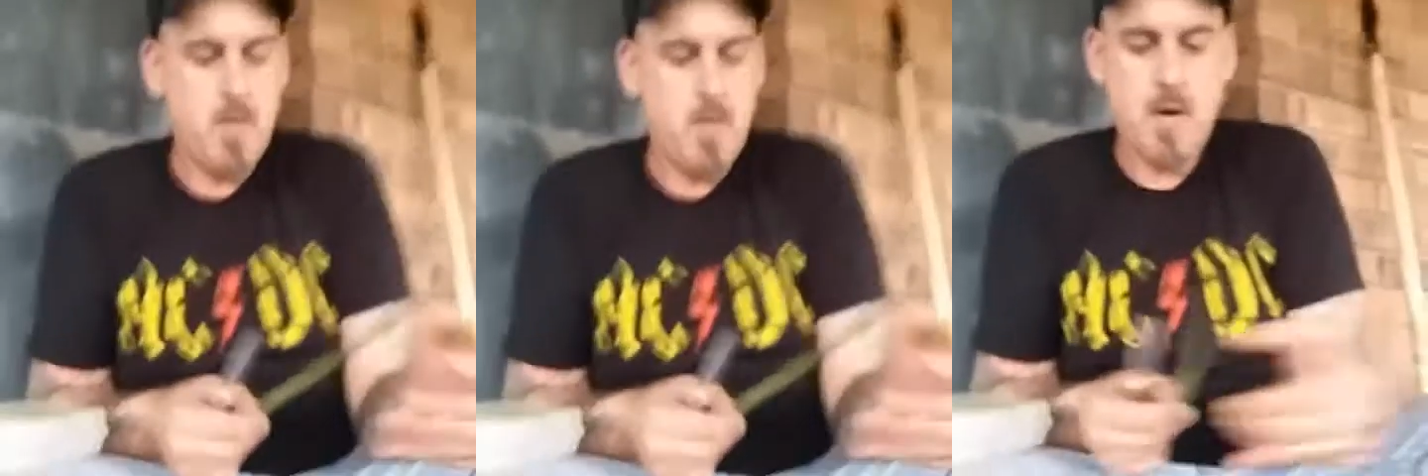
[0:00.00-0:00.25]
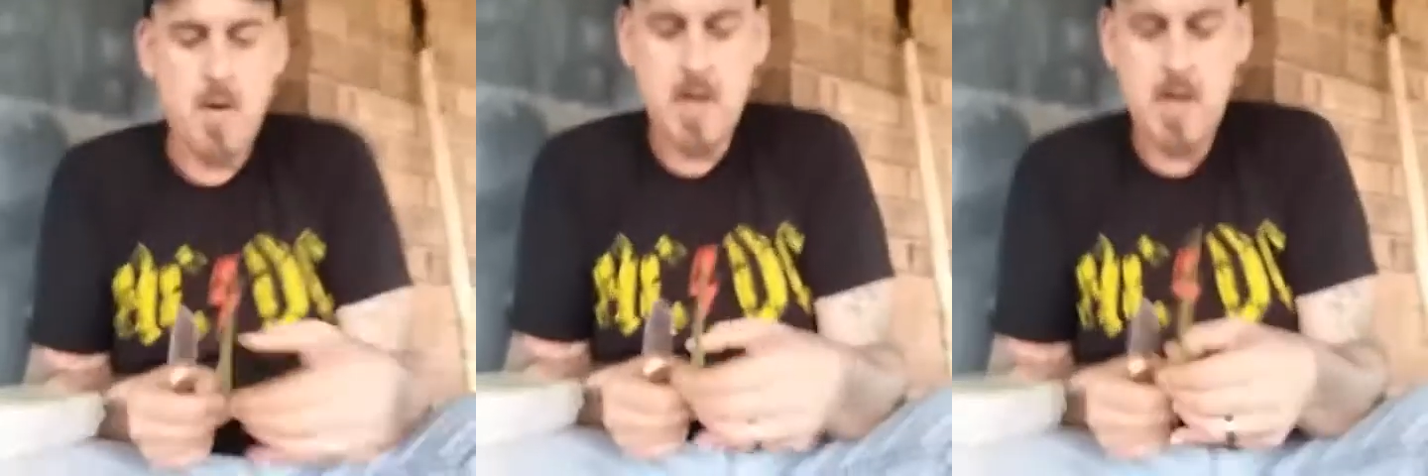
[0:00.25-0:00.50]

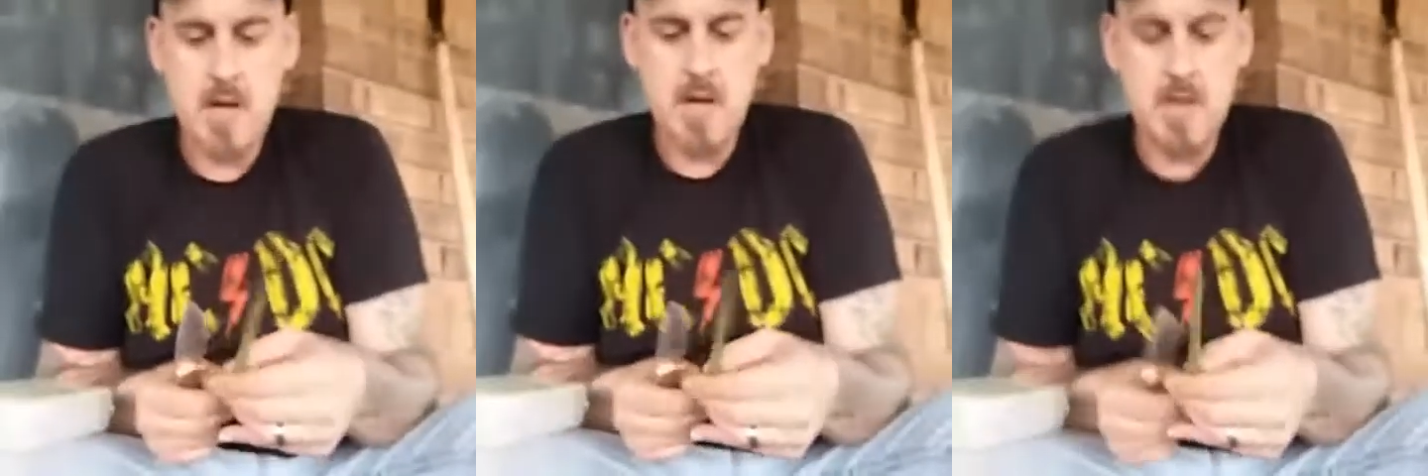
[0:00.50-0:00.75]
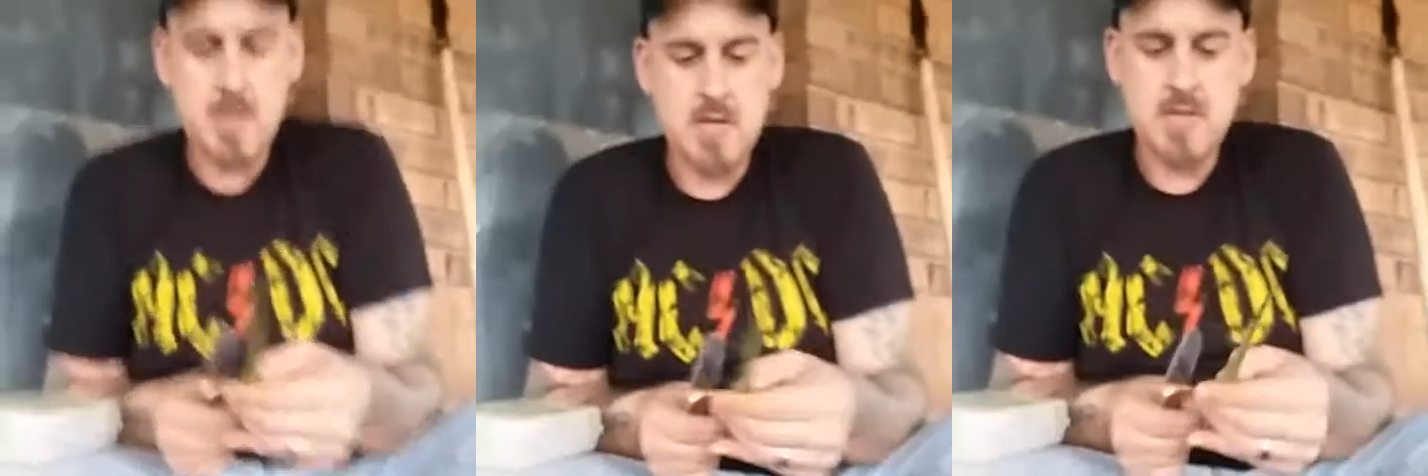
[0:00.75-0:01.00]
is
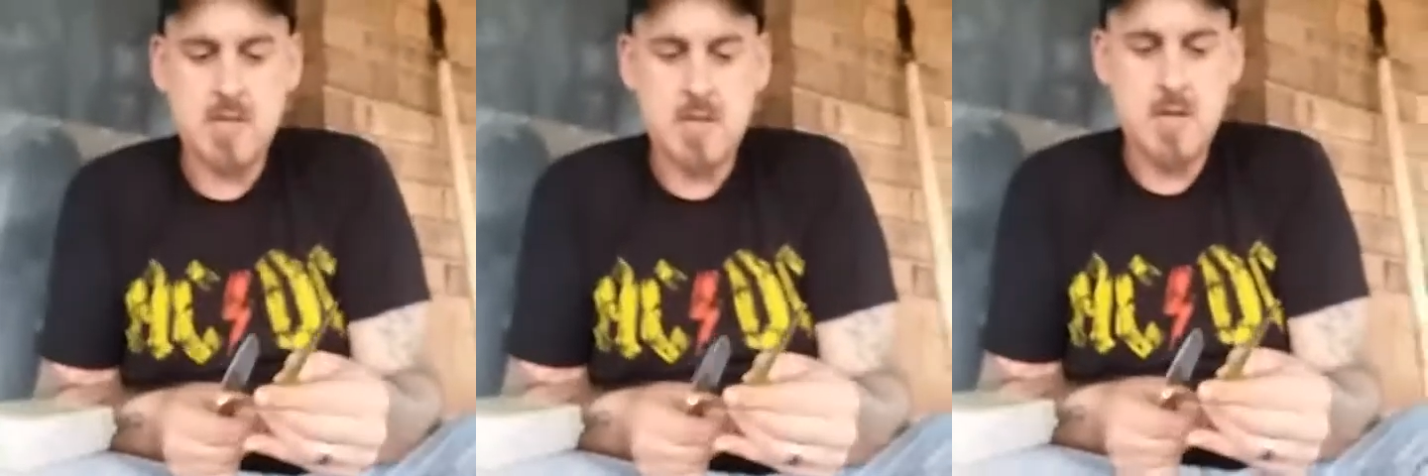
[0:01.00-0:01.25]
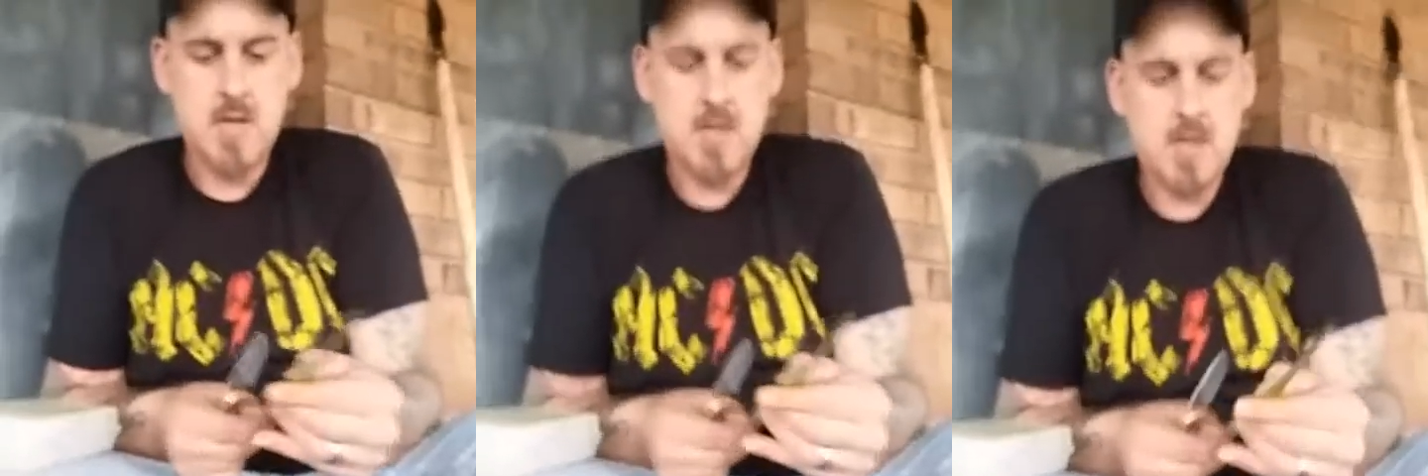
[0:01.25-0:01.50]

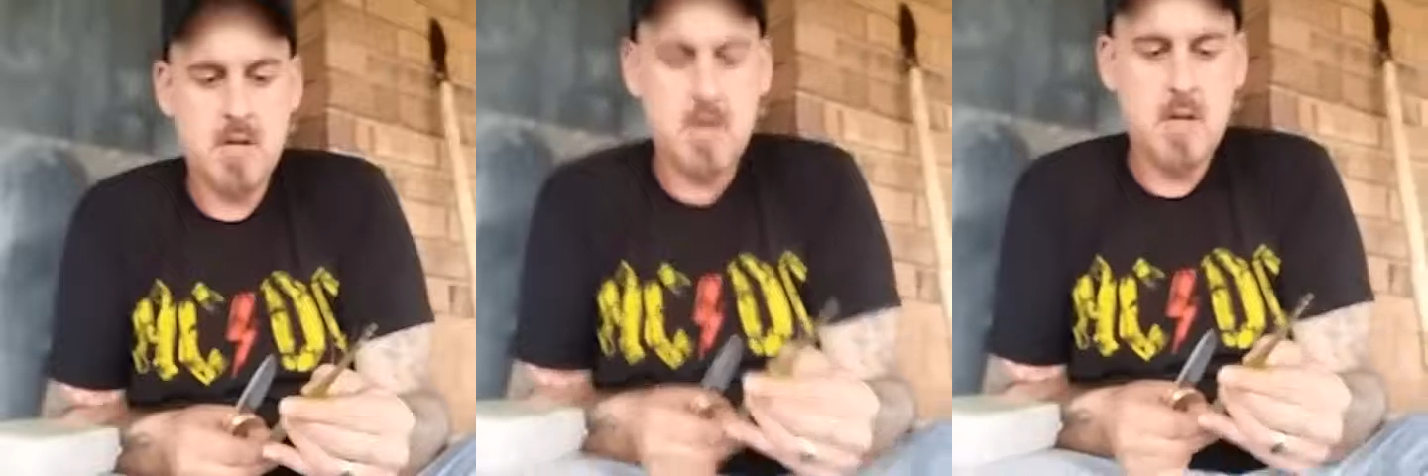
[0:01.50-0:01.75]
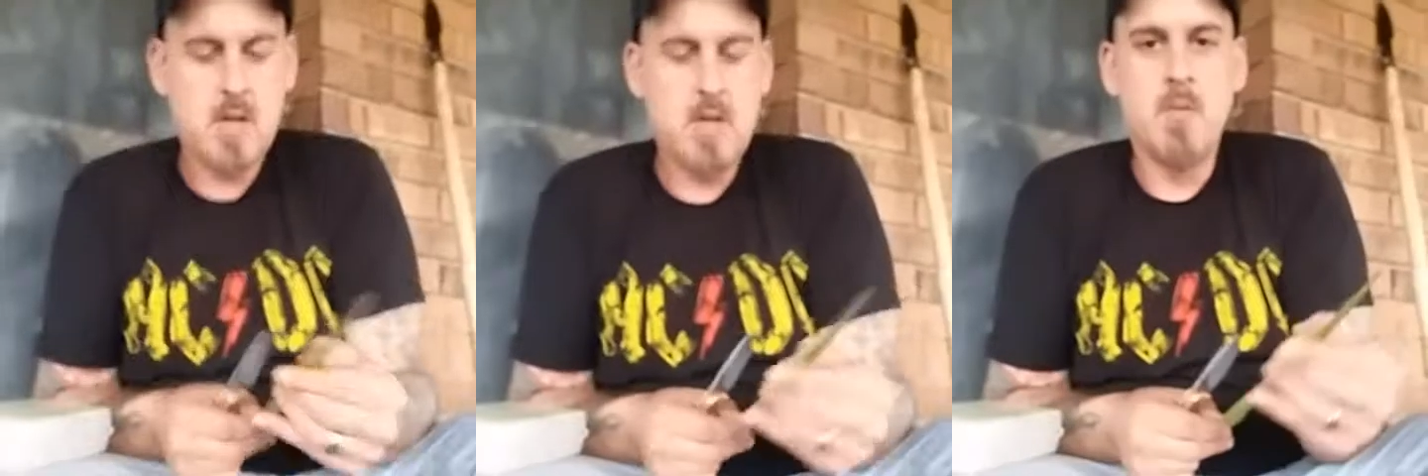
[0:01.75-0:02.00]
you
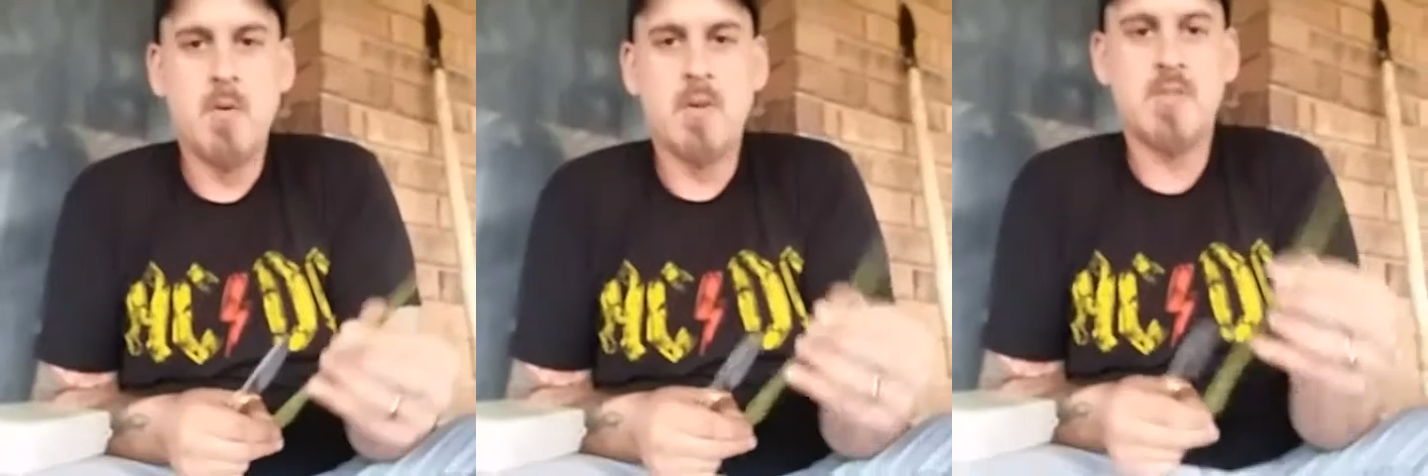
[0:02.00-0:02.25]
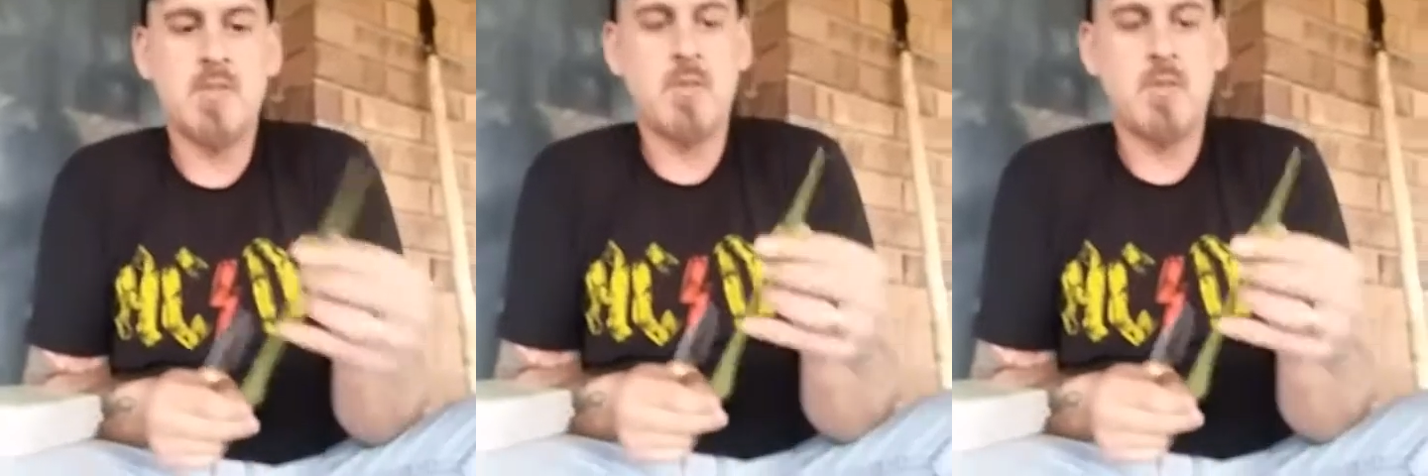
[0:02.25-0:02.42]
want to scrape